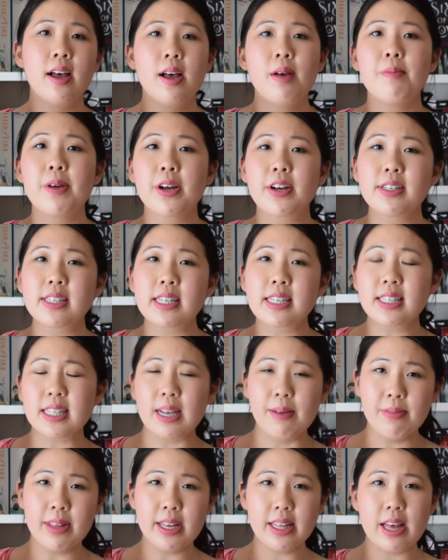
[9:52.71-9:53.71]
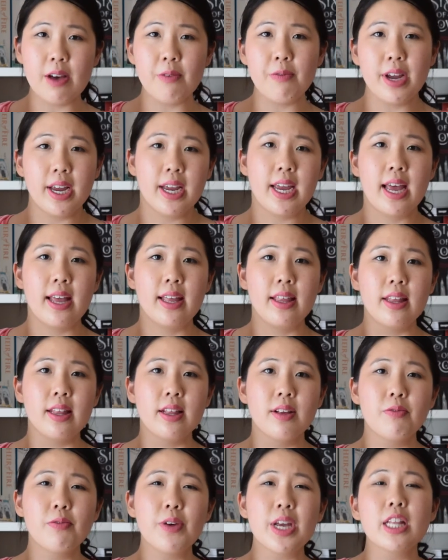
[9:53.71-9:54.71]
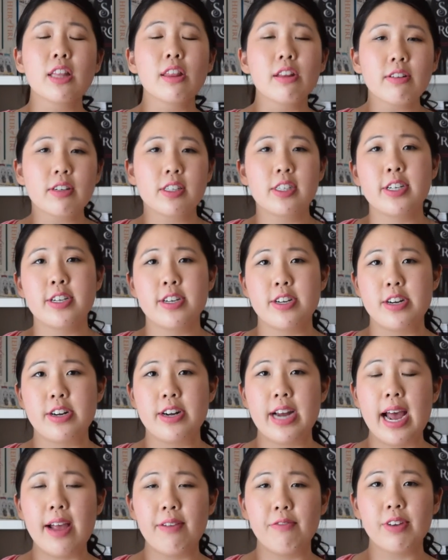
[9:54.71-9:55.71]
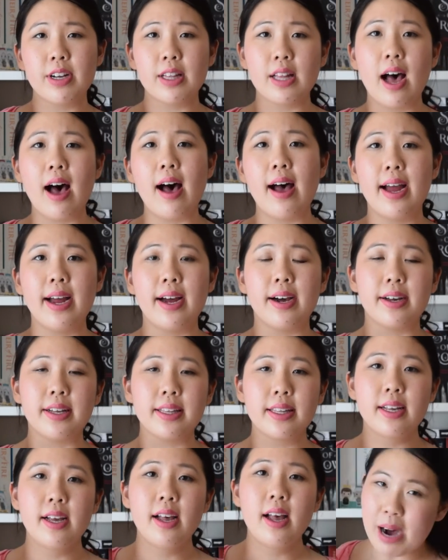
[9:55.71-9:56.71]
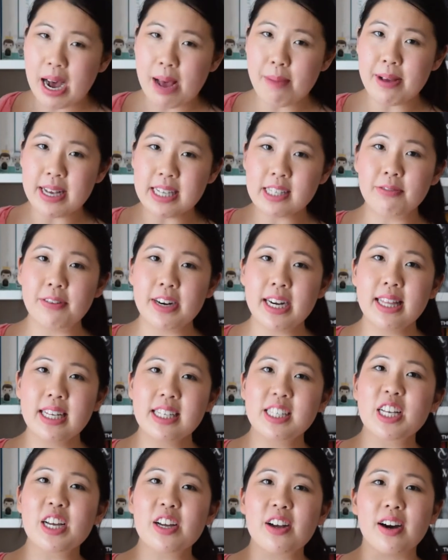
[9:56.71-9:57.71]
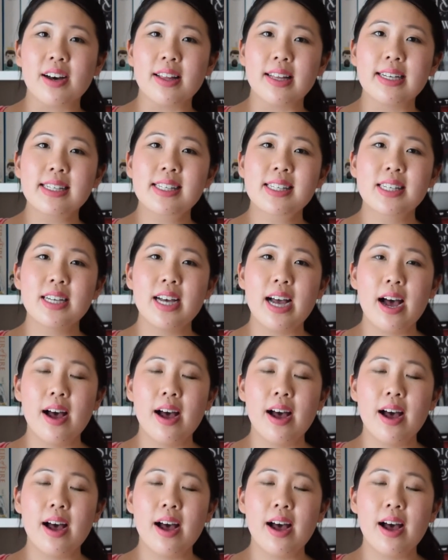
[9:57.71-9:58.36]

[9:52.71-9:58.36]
because it's something that we look to and rely on. My Best Friend is a Goddess